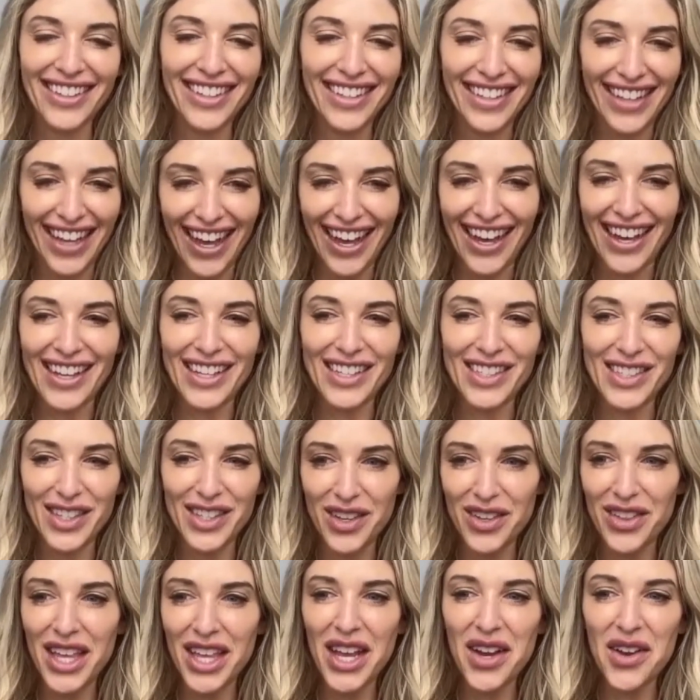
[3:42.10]
Yes. Do
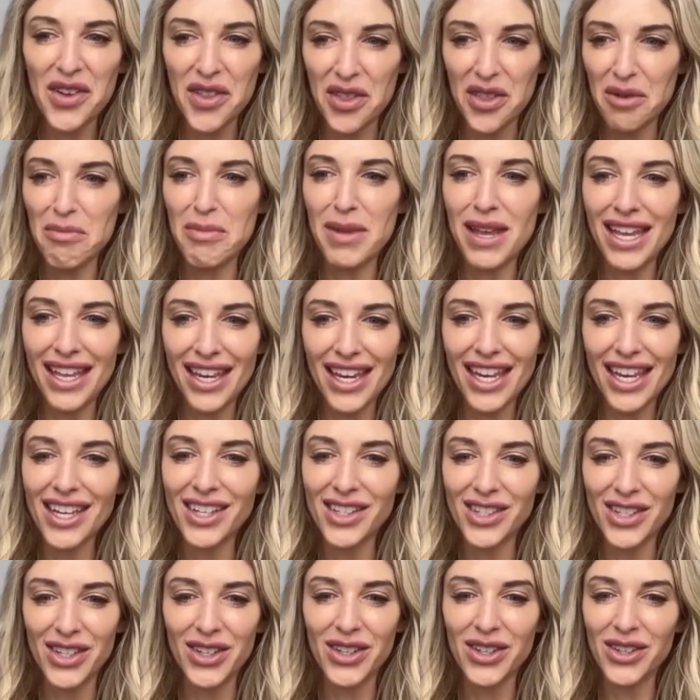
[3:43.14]
you think with a beanie
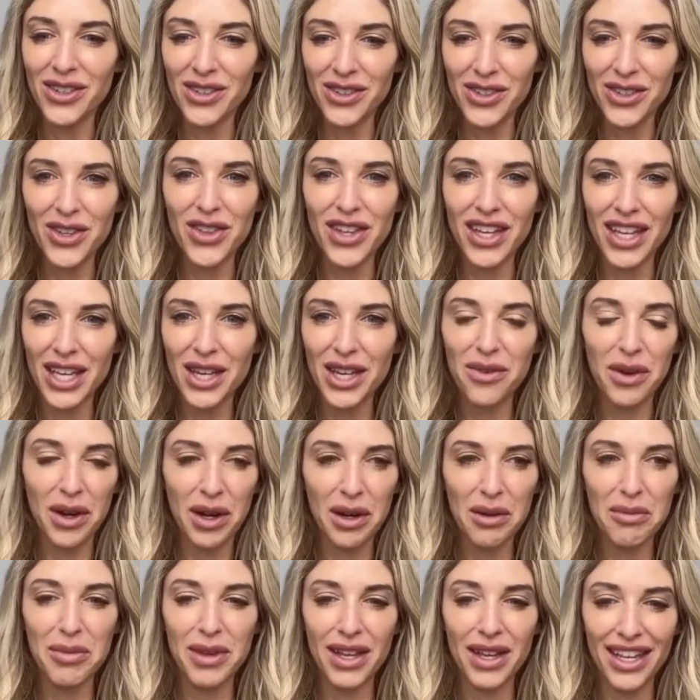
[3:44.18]
too? Do you think he'd
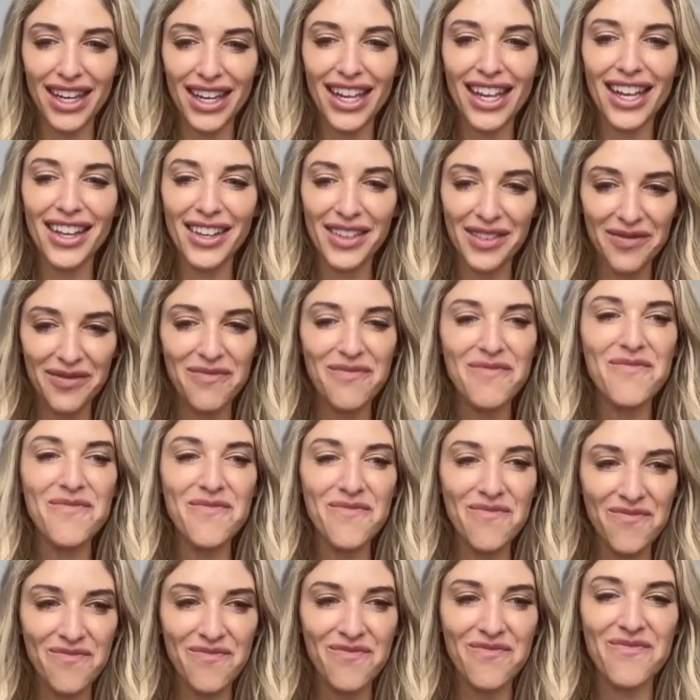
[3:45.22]
wear a beanie?
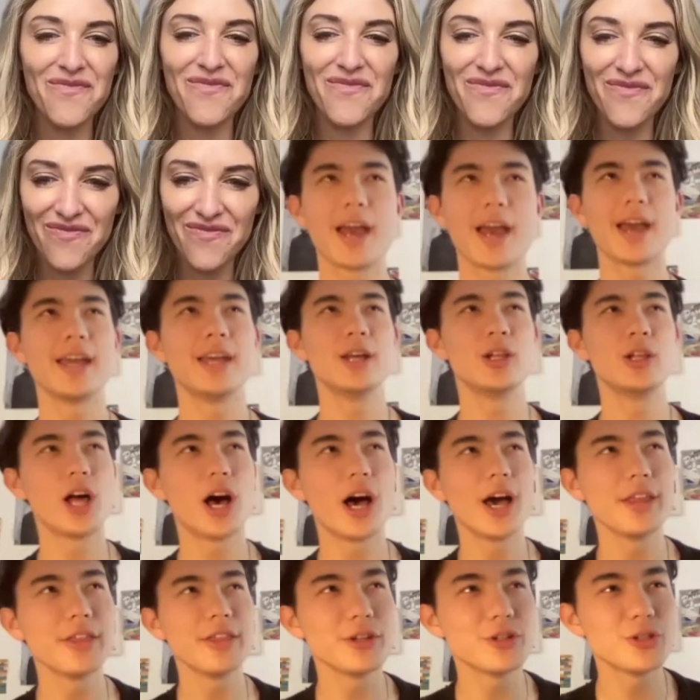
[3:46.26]
Mm-hmm. he'll
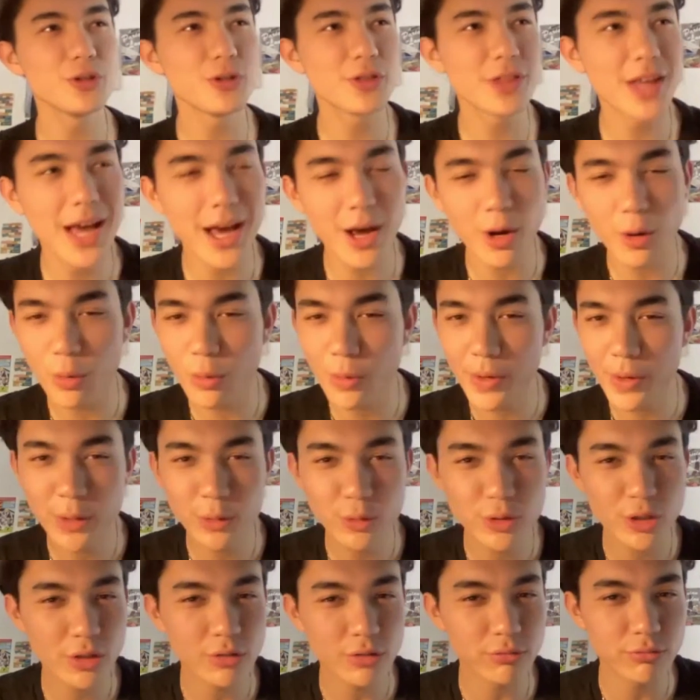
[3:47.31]
either do that or he'll
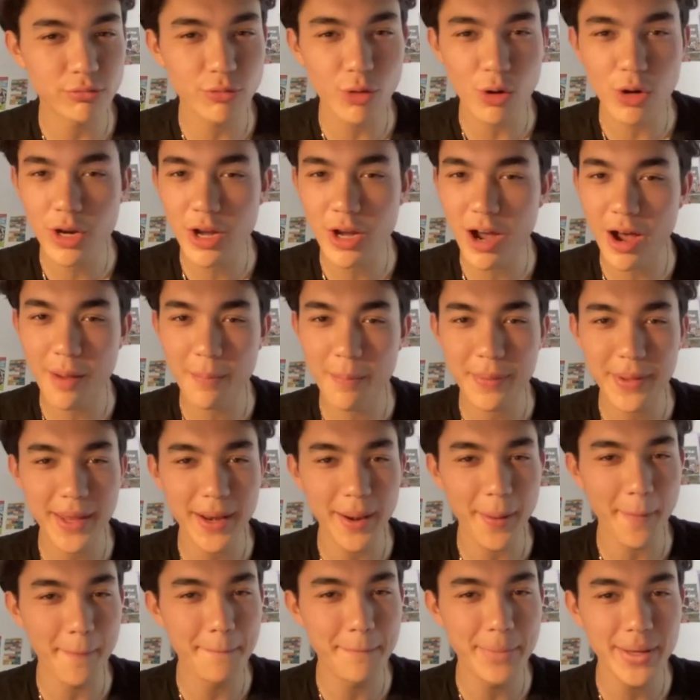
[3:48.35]
just rock up in
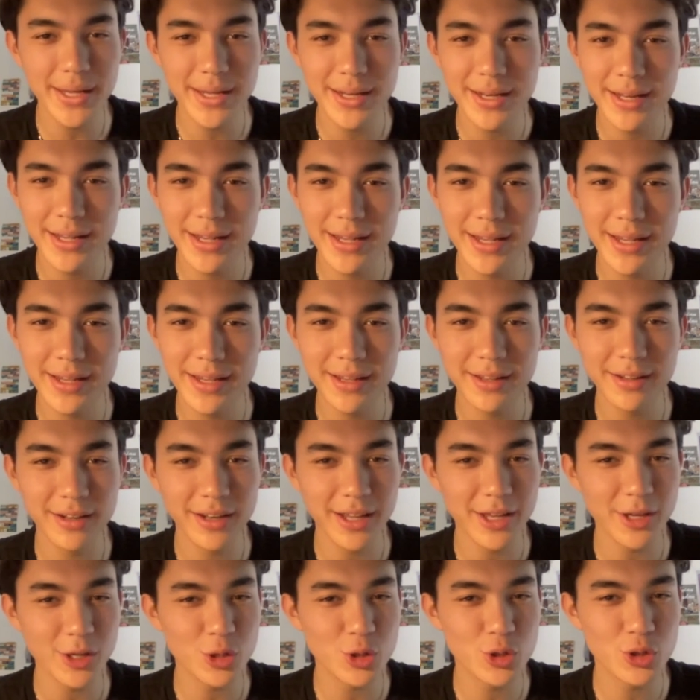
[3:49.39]
a beanie,
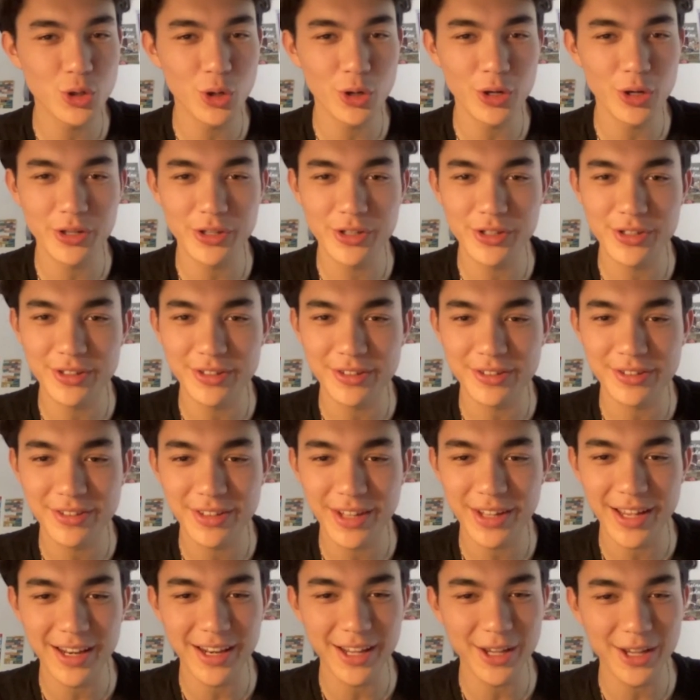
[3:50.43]
like joggers
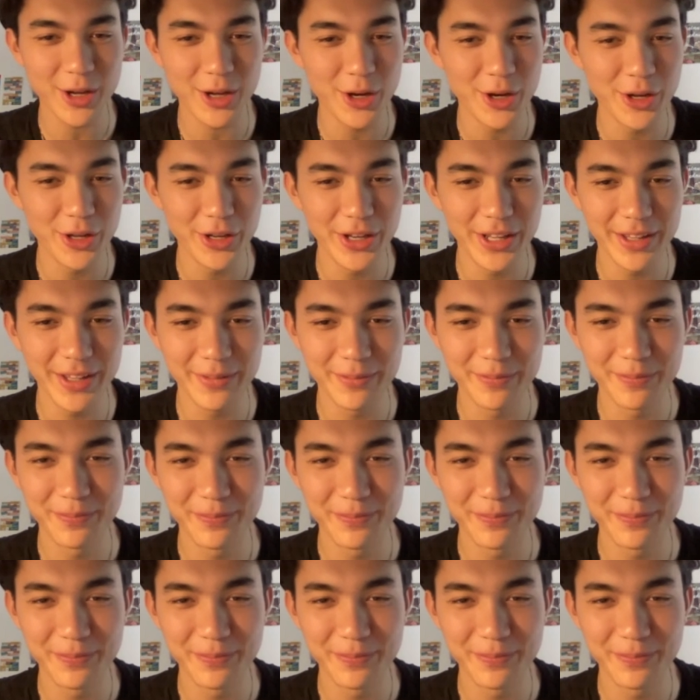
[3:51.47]
and like a hoodie.